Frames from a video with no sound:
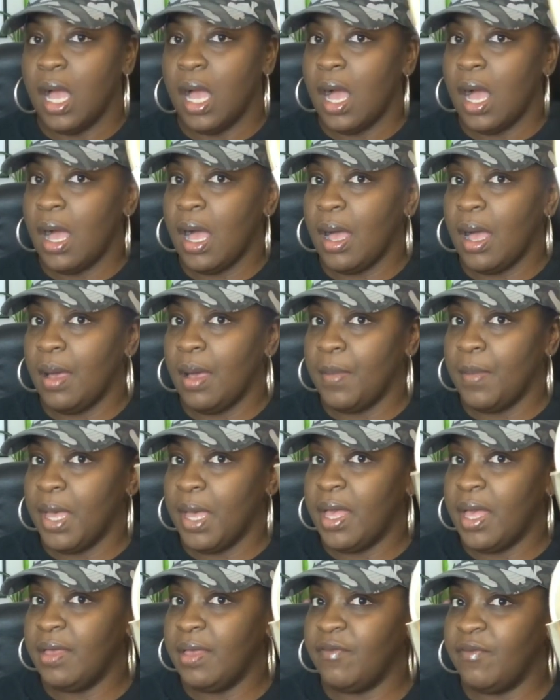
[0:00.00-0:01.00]
um,
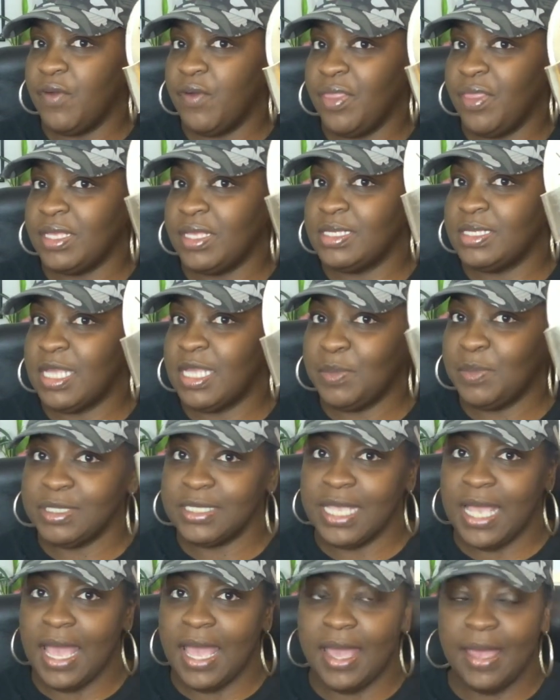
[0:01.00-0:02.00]
for the
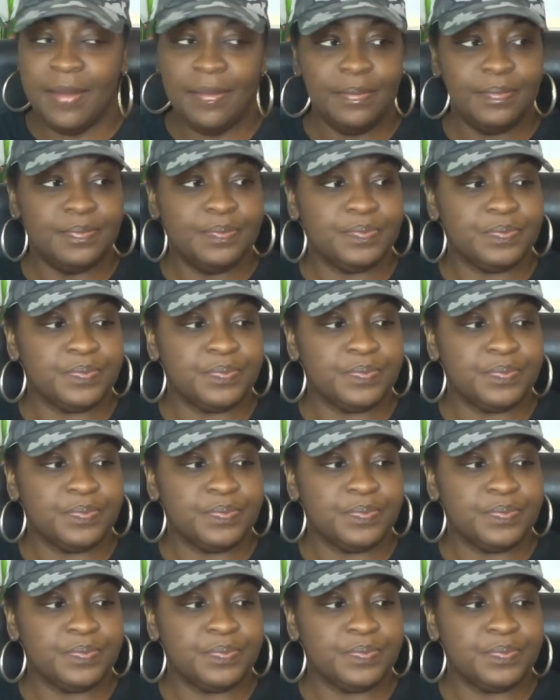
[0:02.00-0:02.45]
summertime.